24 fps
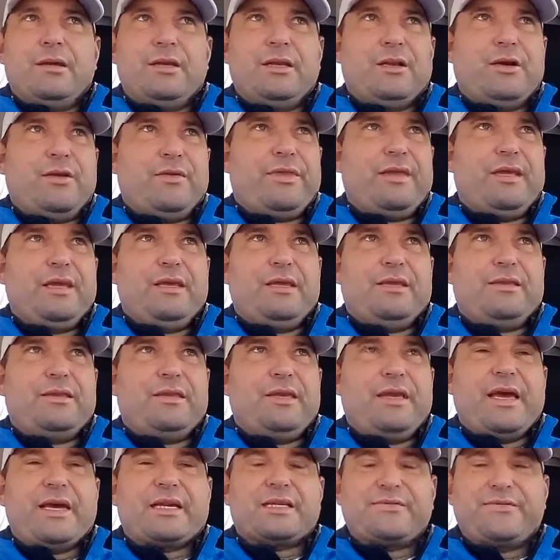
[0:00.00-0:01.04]
The
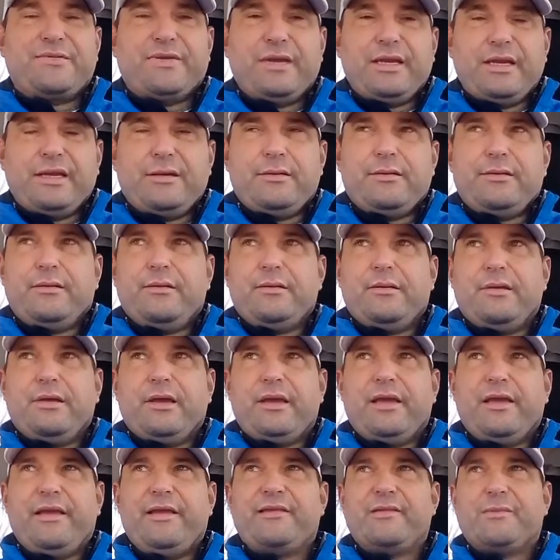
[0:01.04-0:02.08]
XV,
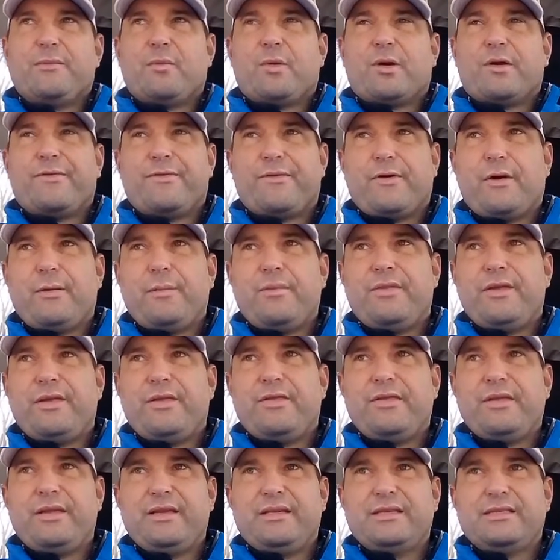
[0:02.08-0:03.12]
is it more firm
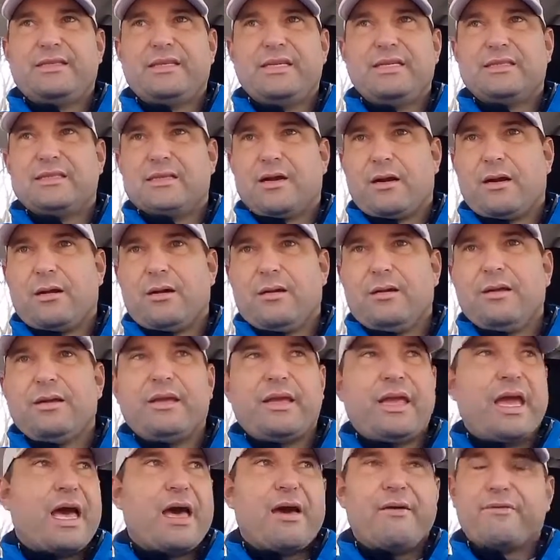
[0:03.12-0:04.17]
than the Z-Star?
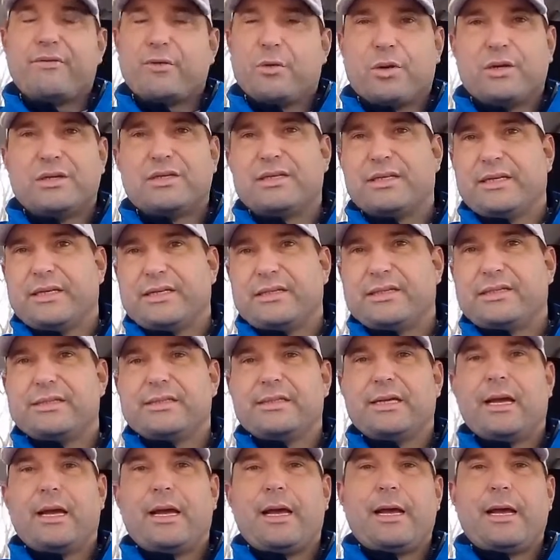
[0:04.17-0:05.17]
Yeah, of course it is.